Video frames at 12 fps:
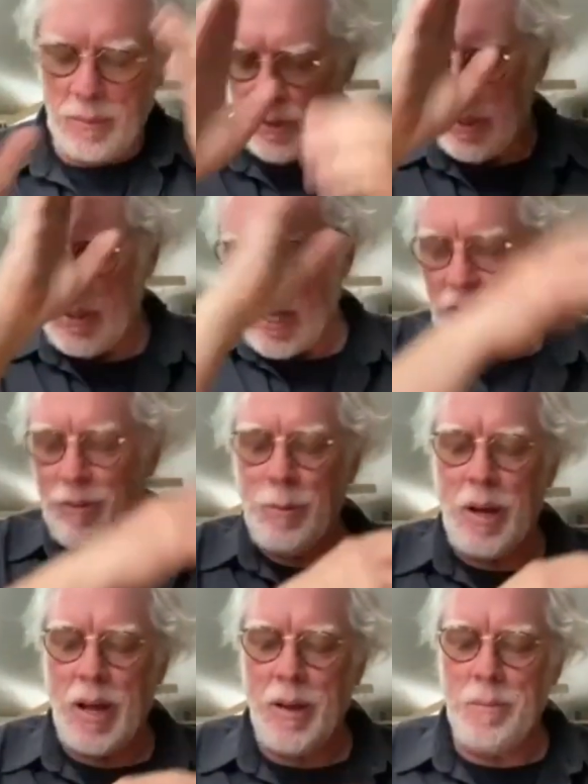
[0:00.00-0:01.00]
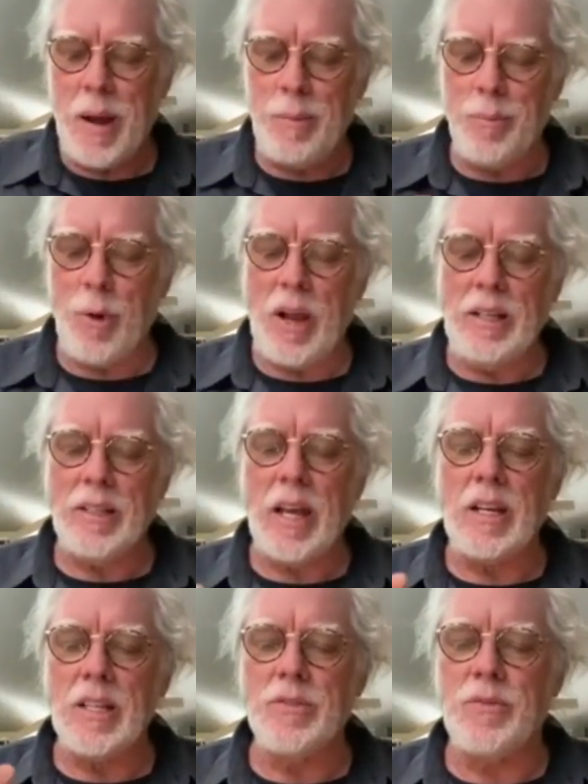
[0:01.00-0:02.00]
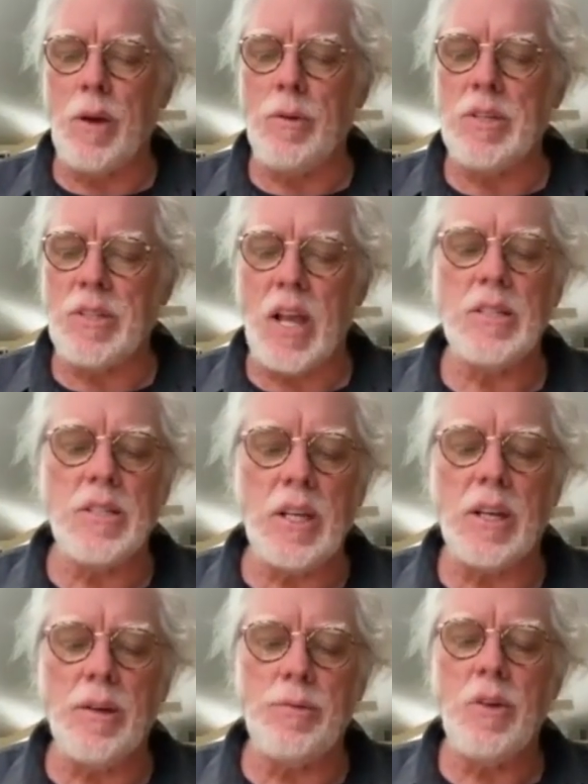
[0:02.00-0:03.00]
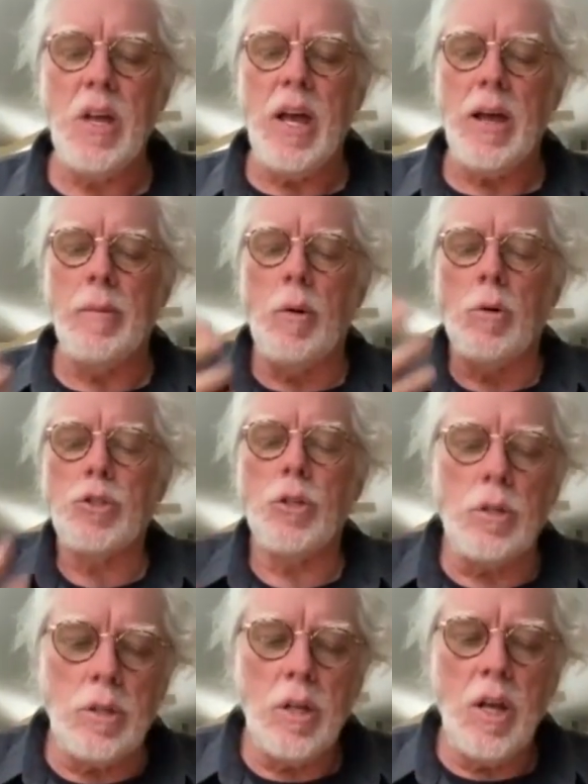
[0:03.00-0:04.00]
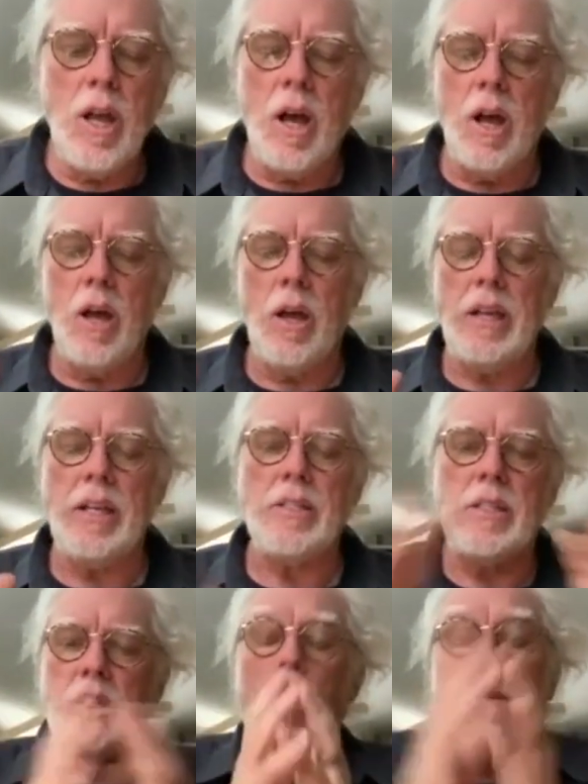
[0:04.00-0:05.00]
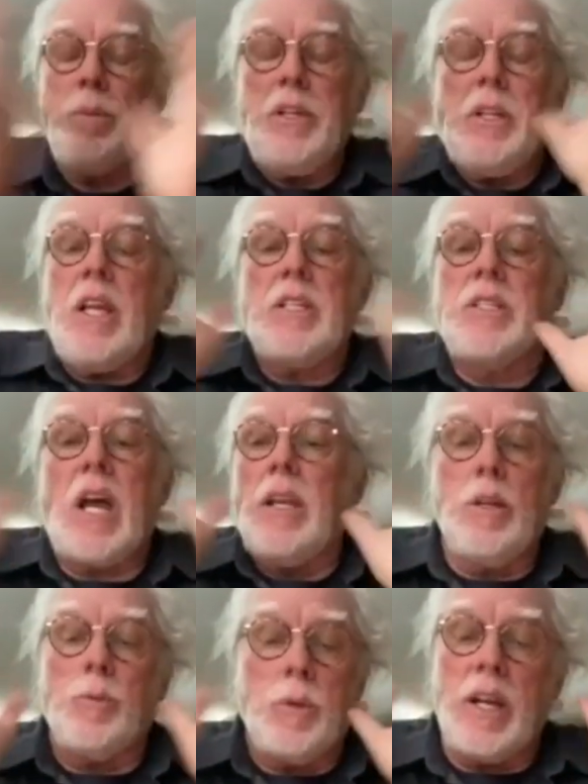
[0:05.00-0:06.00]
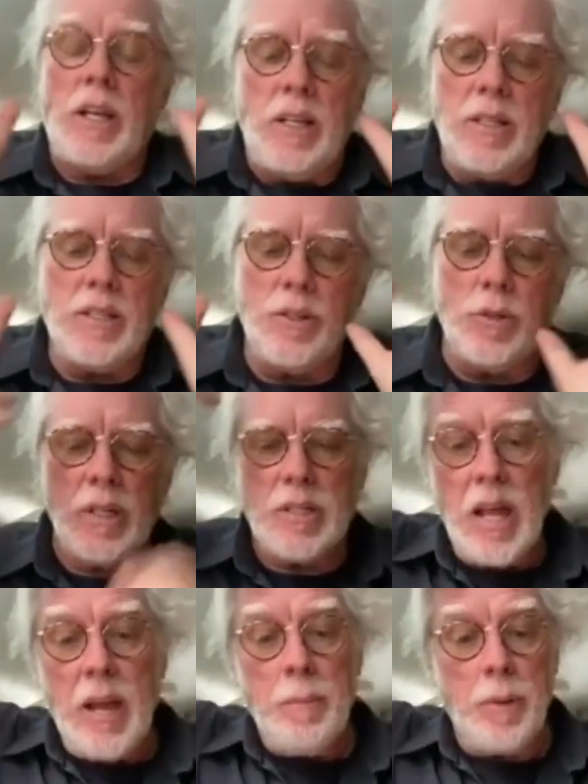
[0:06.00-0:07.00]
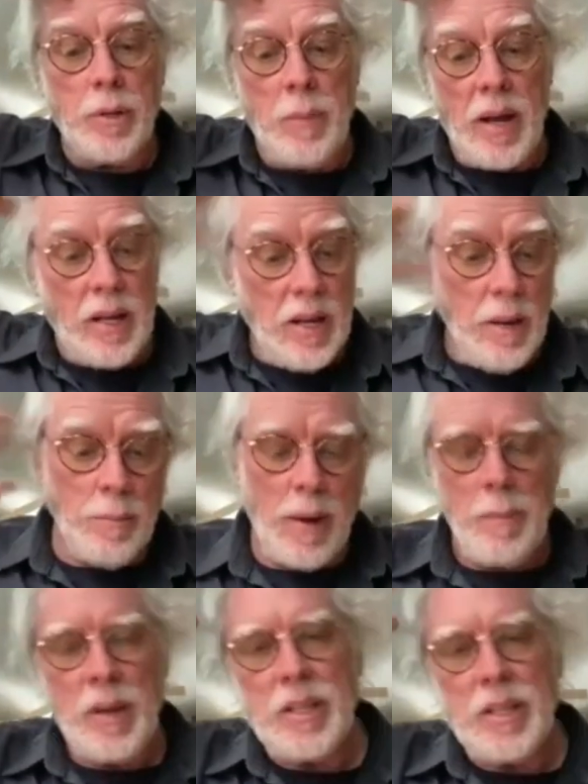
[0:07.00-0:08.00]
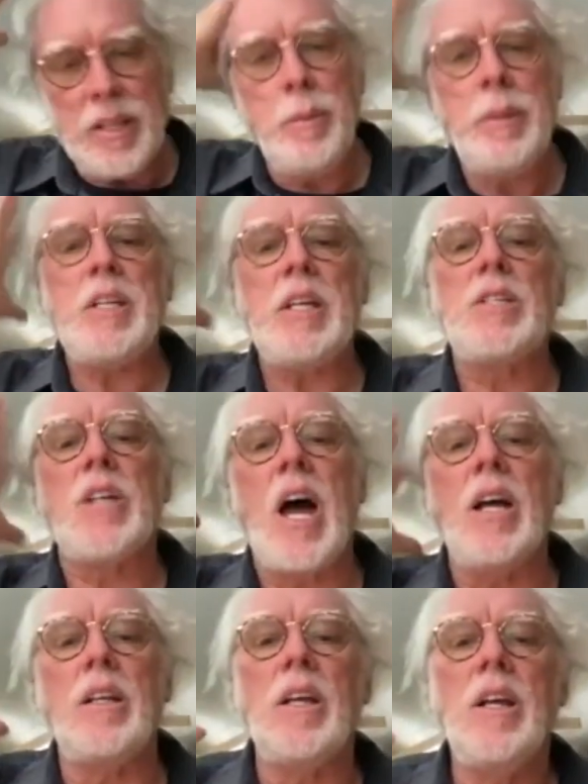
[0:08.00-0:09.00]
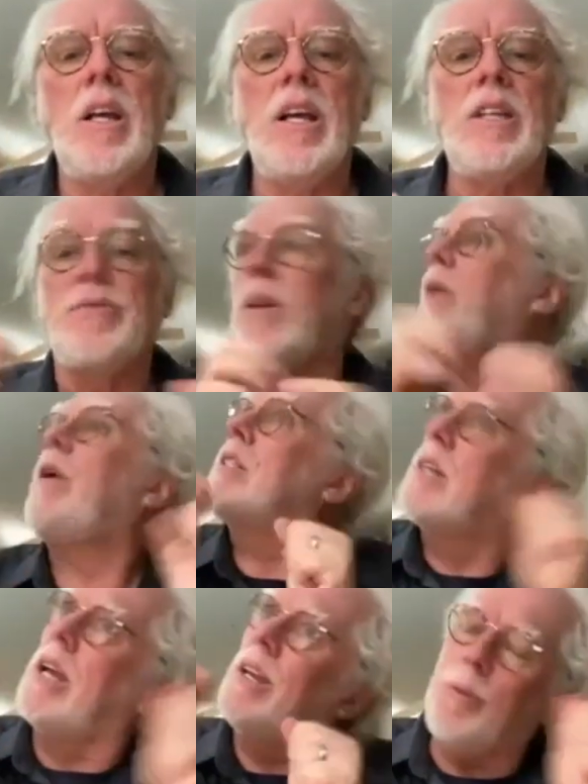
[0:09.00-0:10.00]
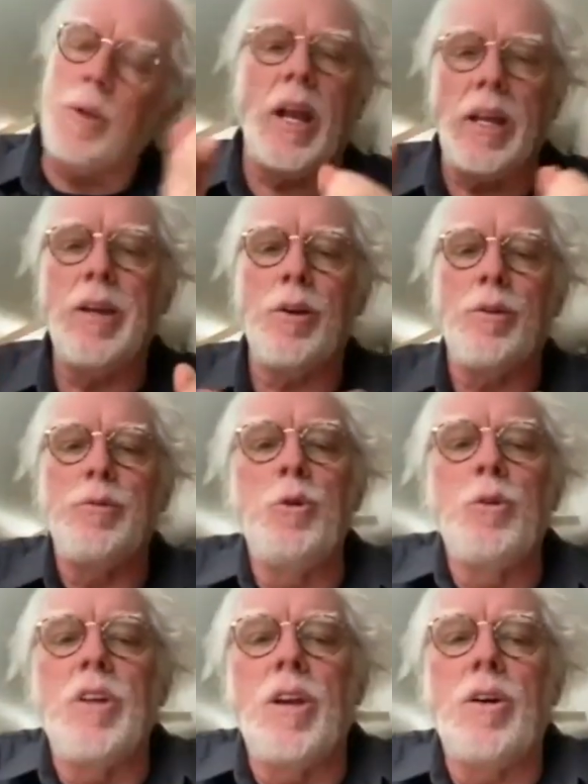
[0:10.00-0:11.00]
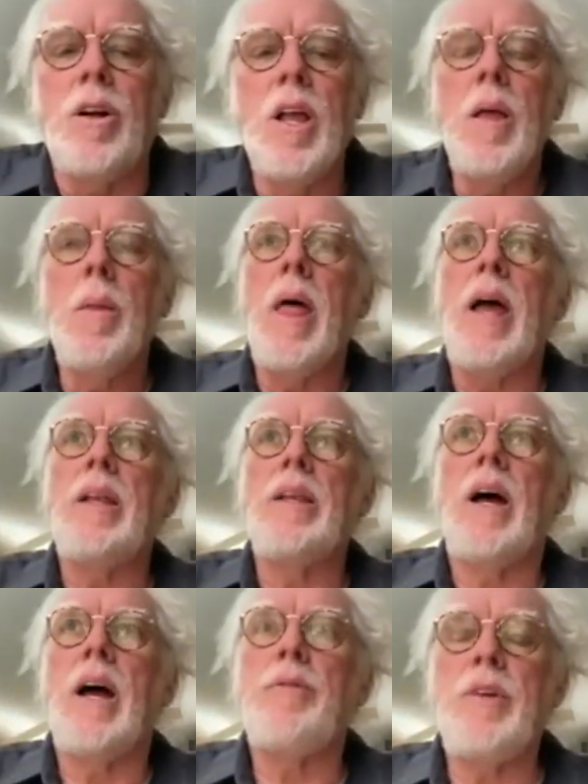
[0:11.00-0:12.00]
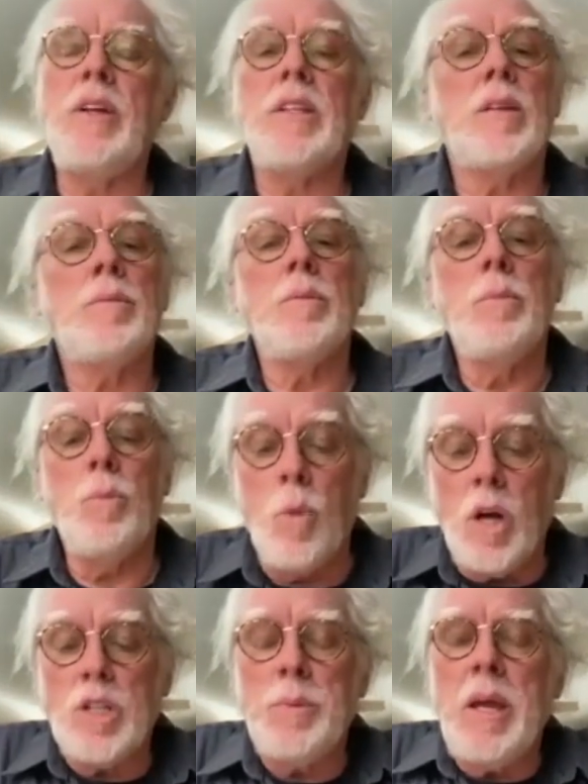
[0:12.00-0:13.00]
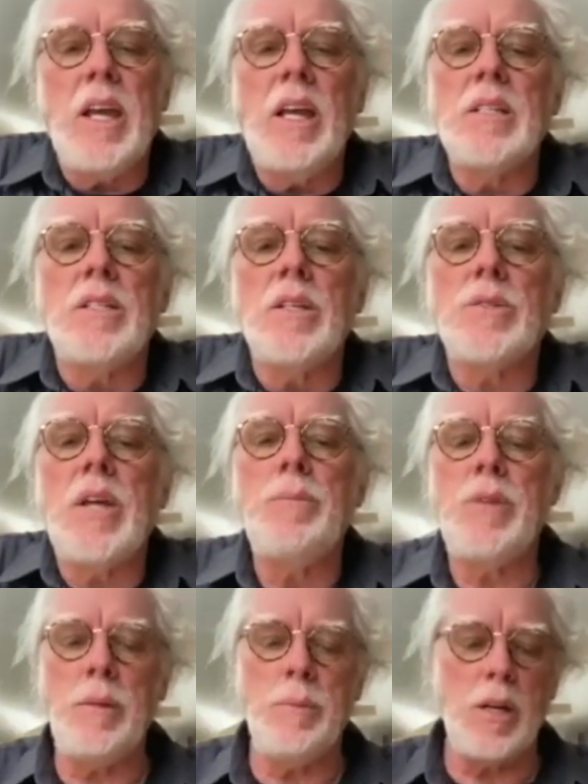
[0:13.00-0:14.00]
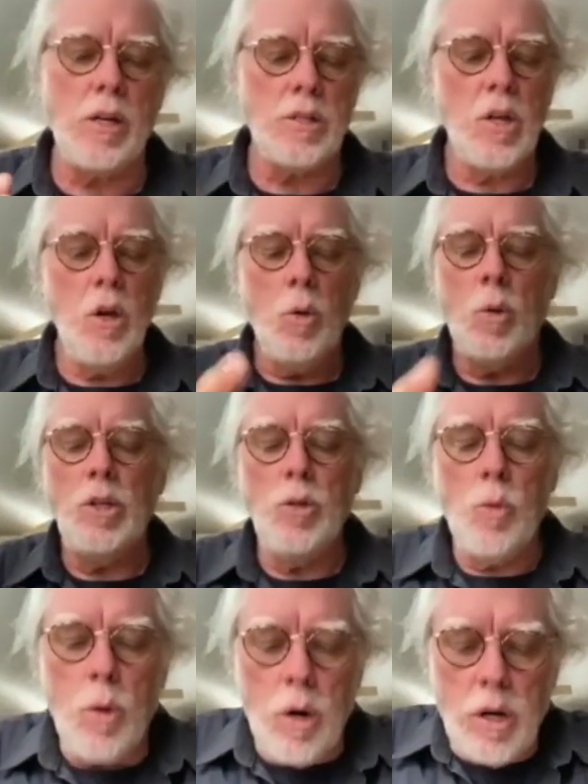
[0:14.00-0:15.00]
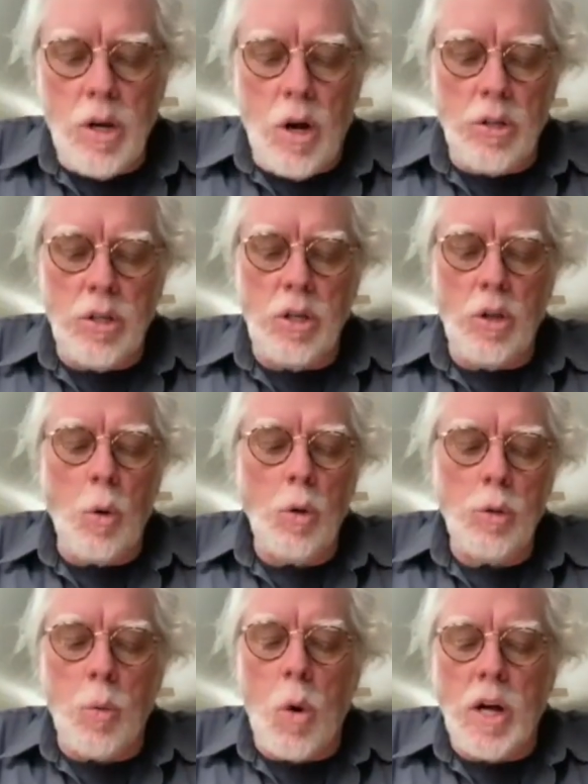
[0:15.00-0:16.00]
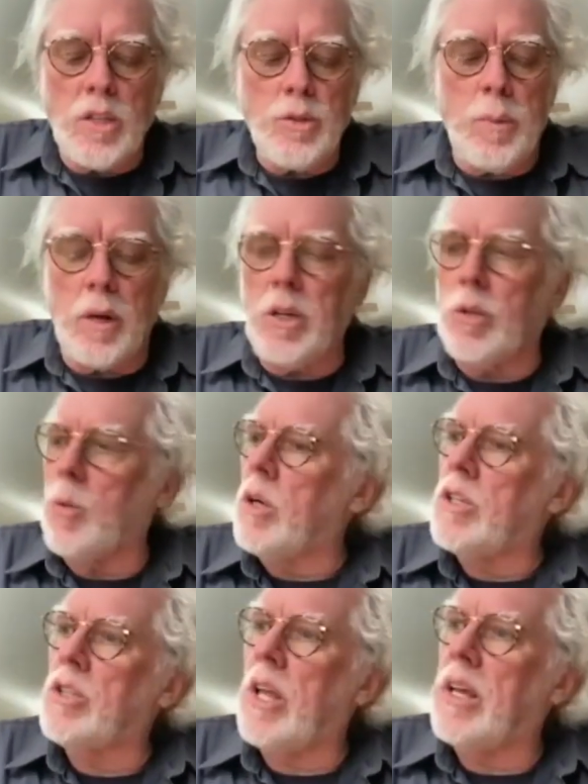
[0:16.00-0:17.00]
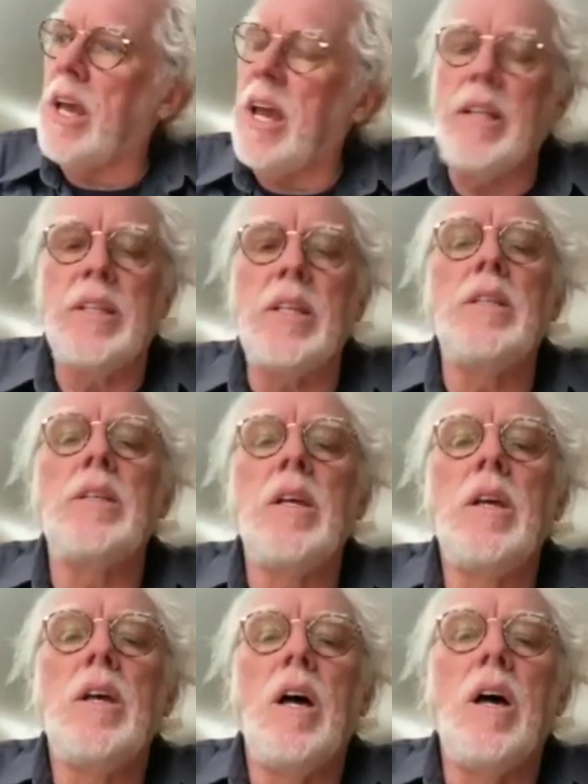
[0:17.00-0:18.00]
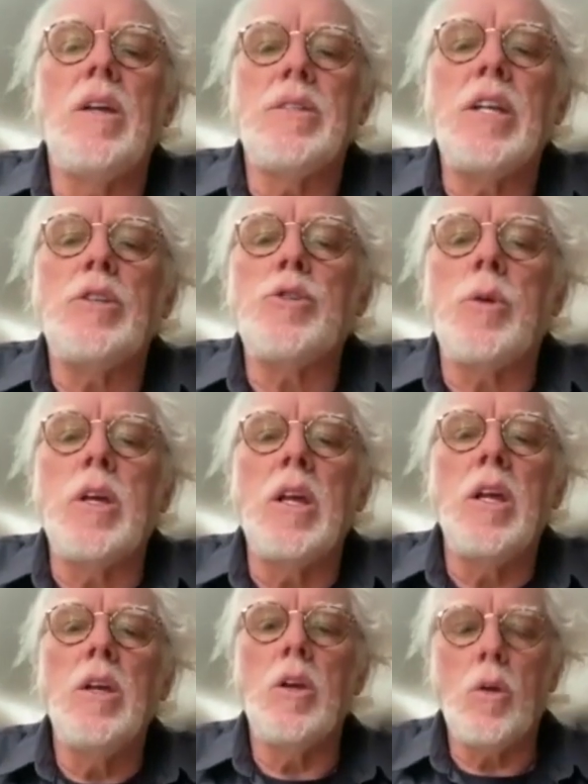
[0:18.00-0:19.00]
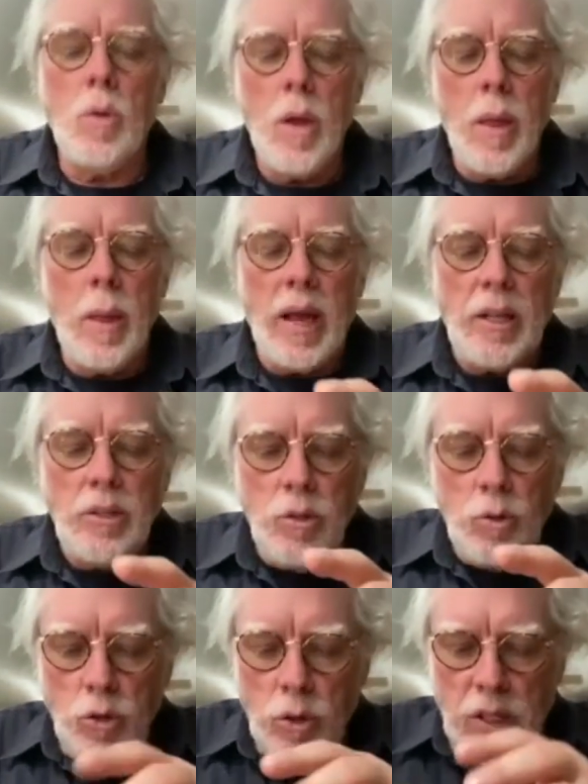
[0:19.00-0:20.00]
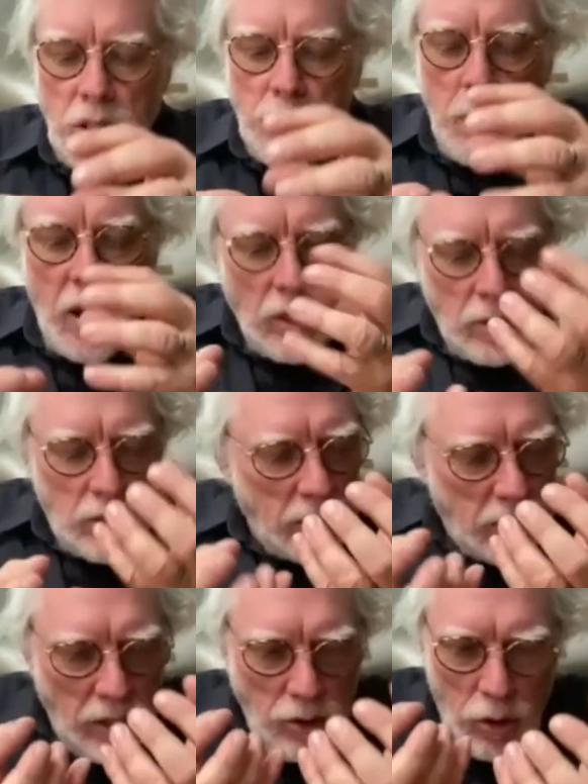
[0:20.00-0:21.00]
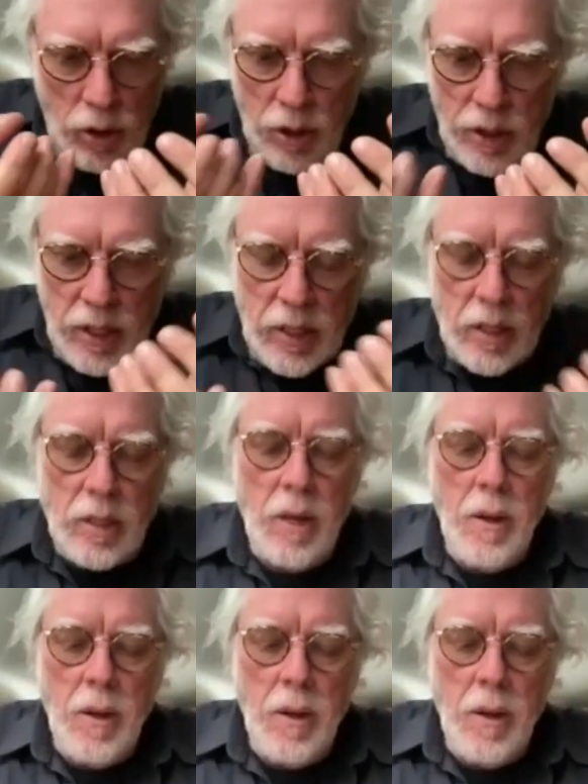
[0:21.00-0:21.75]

the side of my, my brain that is very sensitive, emotional, uh, it's completely excited when I listen to this, but my my mathematic side is very excited when I hear the fugue, you know. And I feel that watchmaking is the same thing because when you work on an old watch, pocket watch, like 18th uh, century, you know, and you, you dismantle it and you look at it,